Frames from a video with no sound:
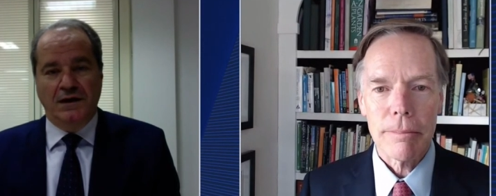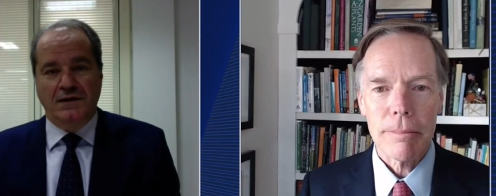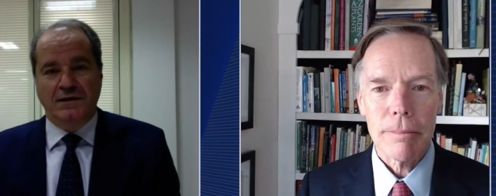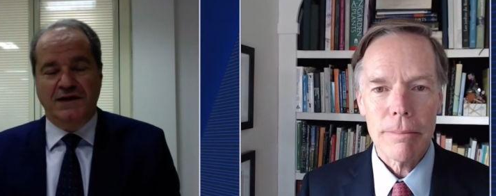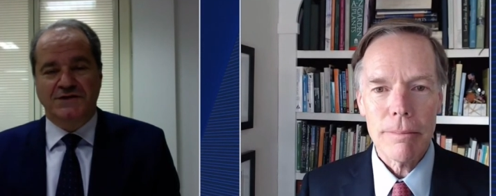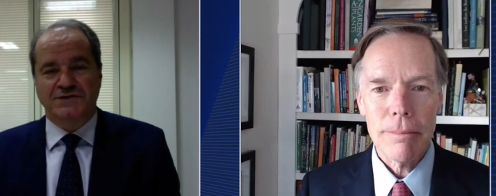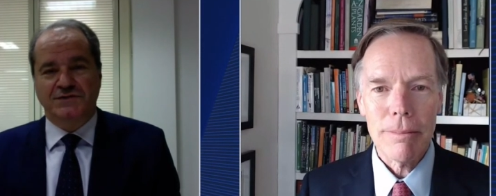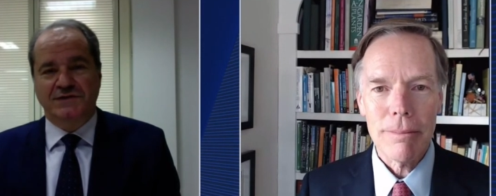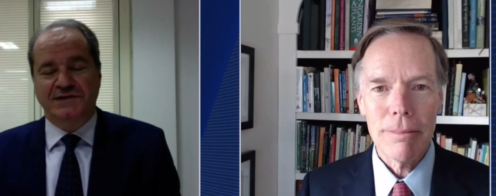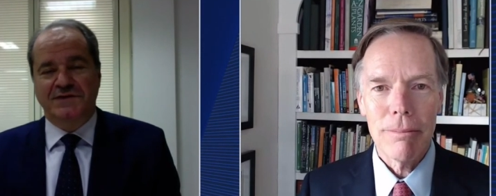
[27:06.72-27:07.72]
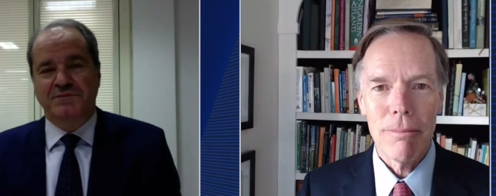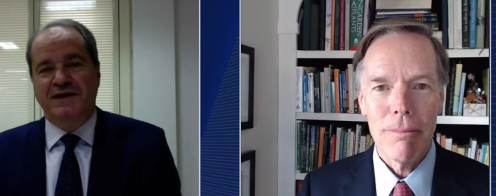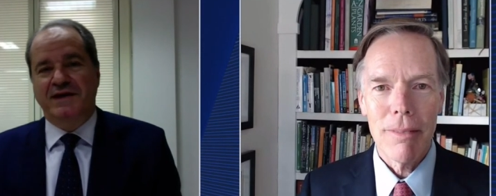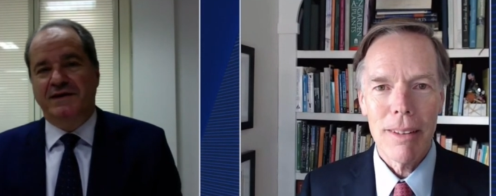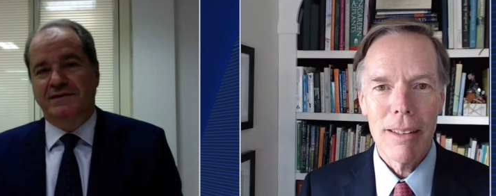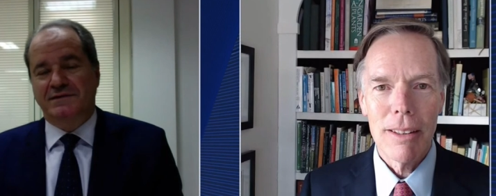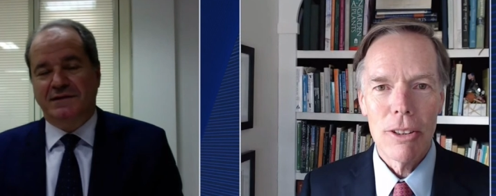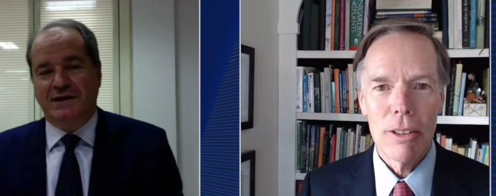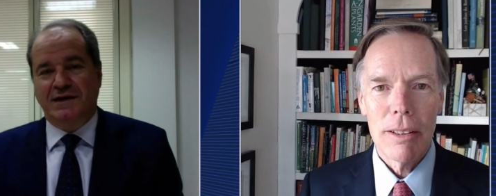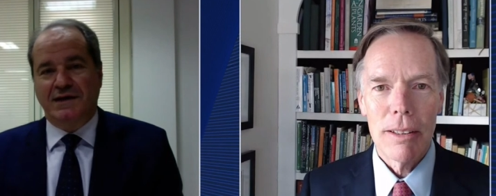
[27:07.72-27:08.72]
Speaker 1: And actually, let me
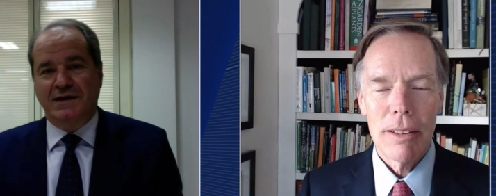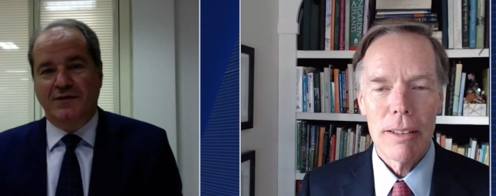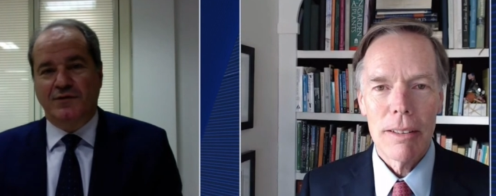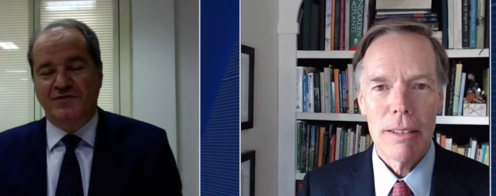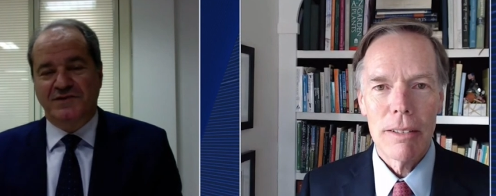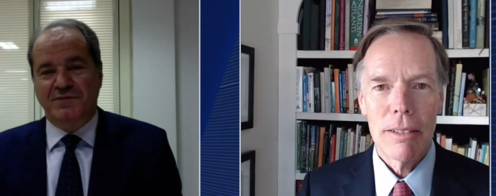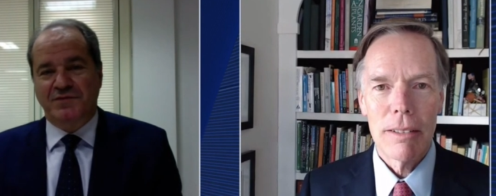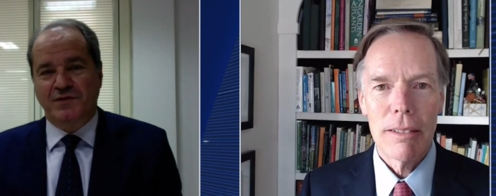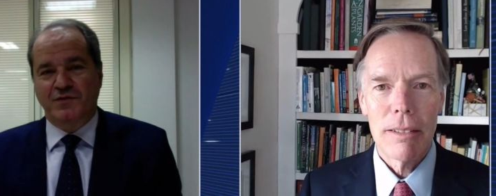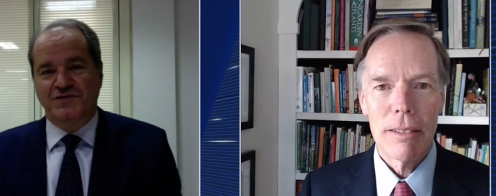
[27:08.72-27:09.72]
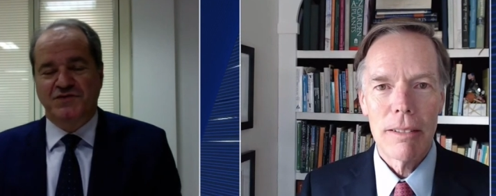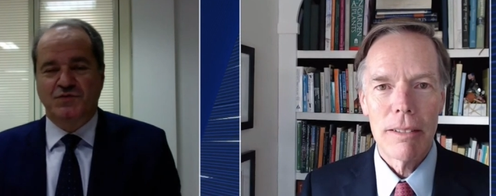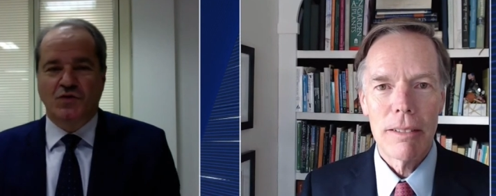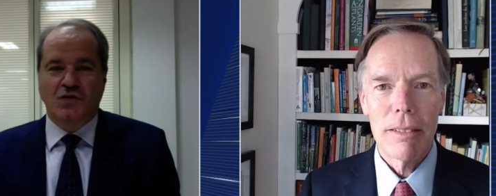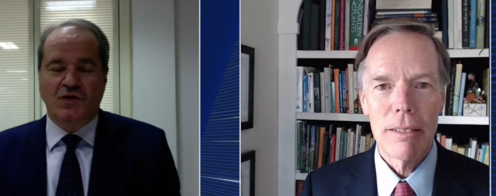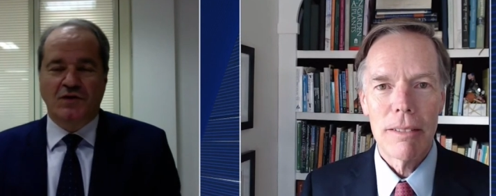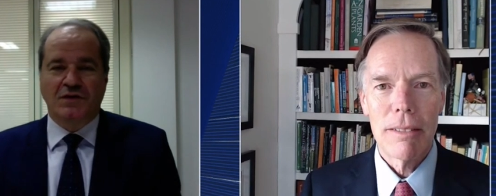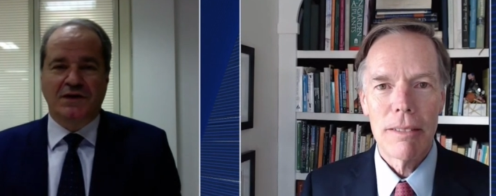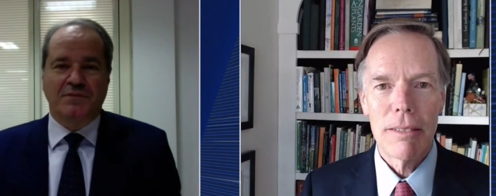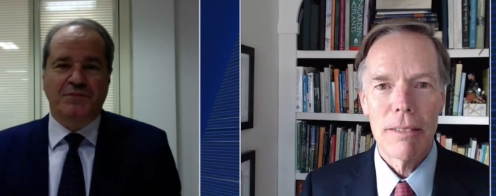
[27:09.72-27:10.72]
end with something which is more
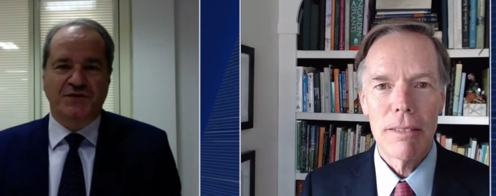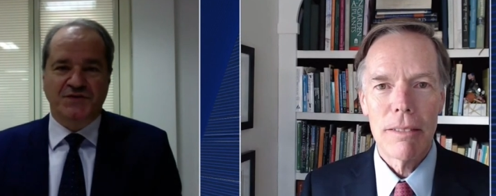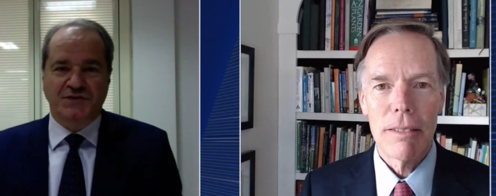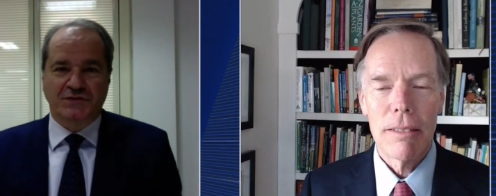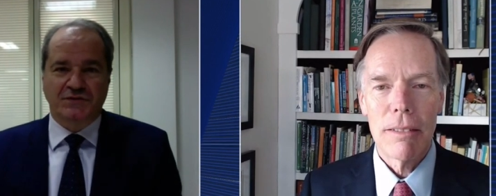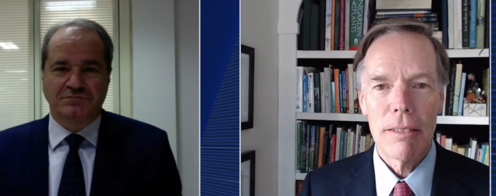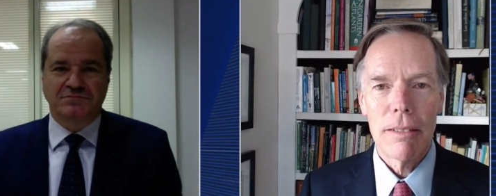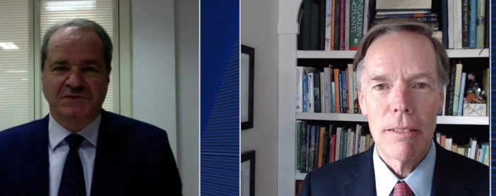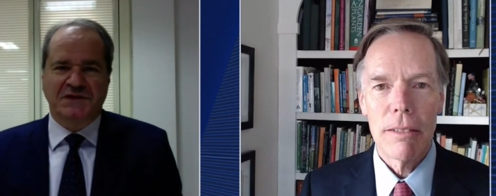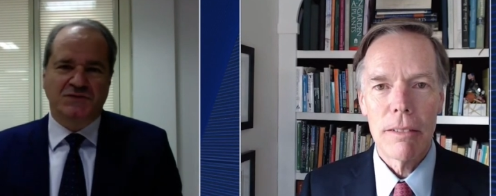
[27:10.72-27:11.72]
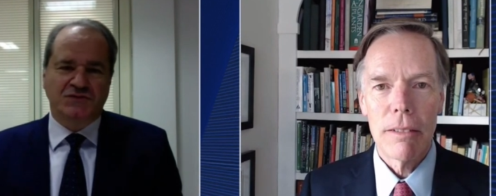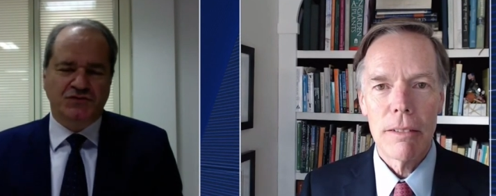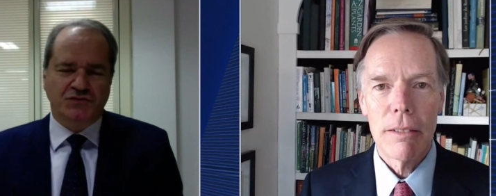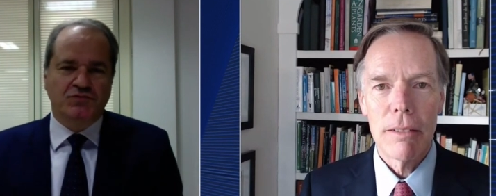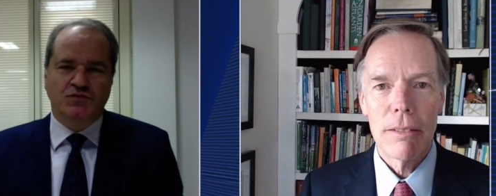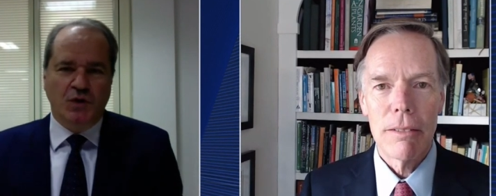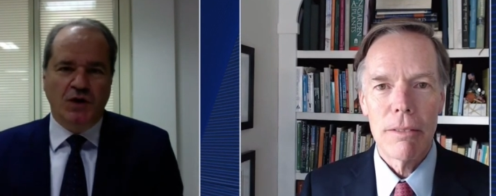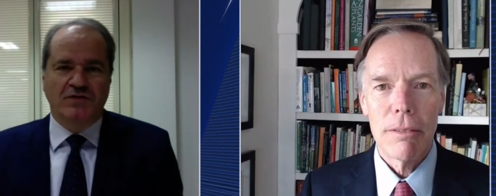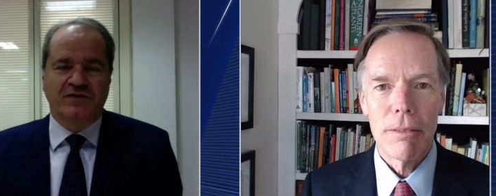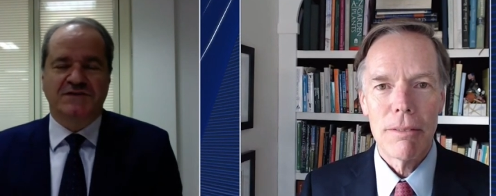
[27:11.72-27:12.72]
personal, not
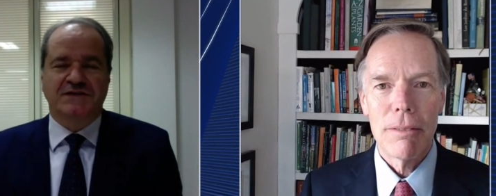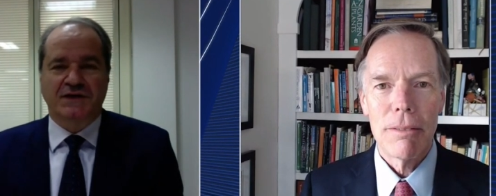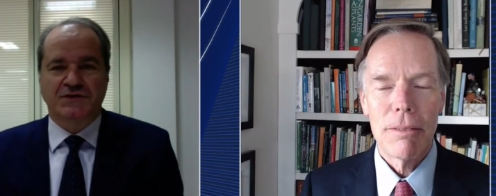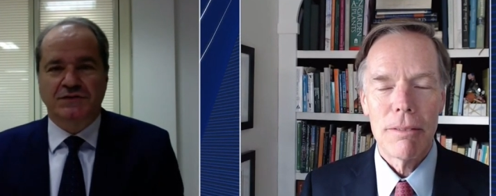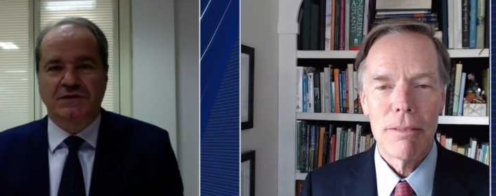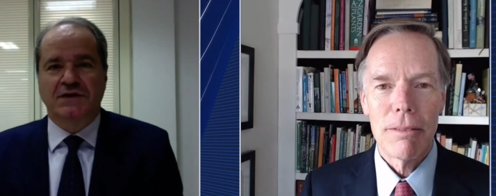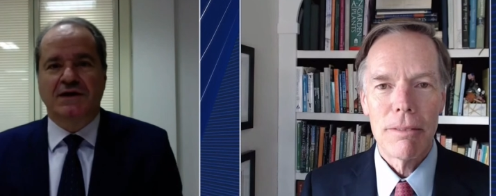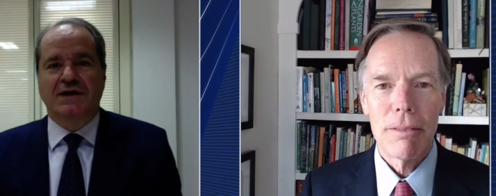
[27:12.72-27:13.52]
to all of us, actually.